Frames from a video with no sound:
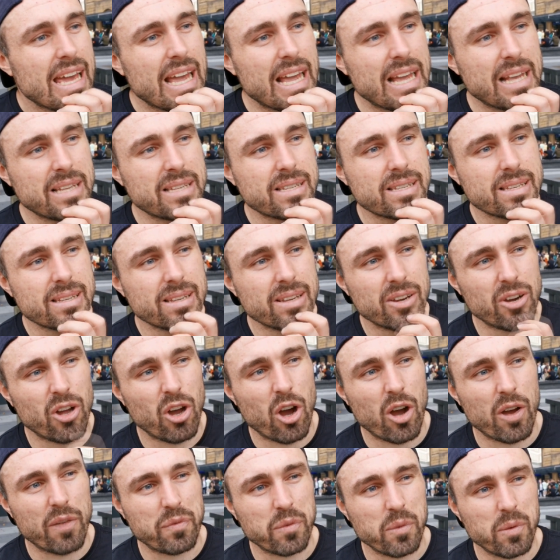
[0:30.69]
It's, you
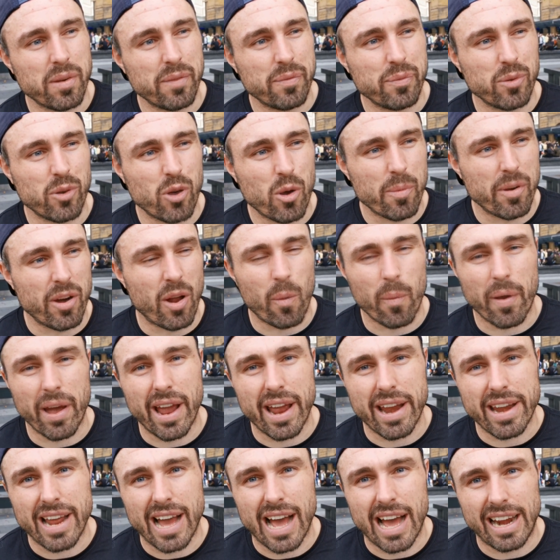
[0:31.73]
know, if we're coming up
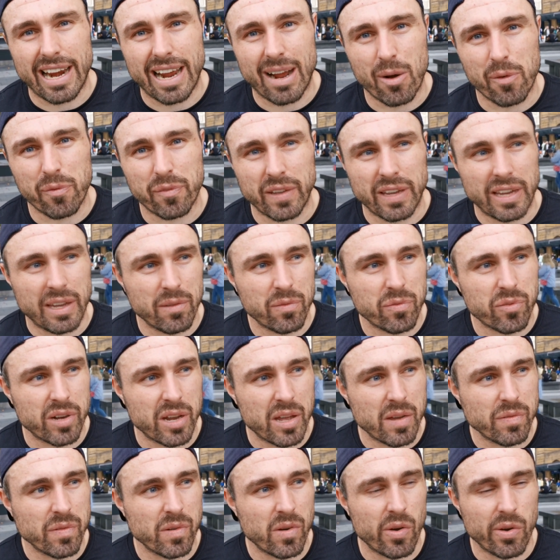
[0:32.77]
where they are now, thinking
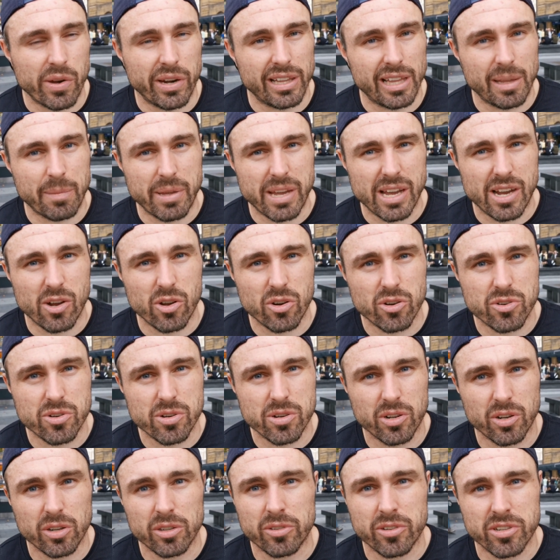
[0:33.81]
3 or 4 nil will be a
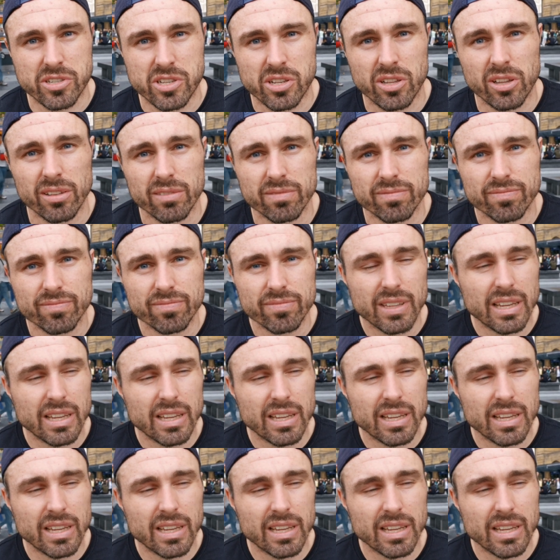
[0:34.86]
good result.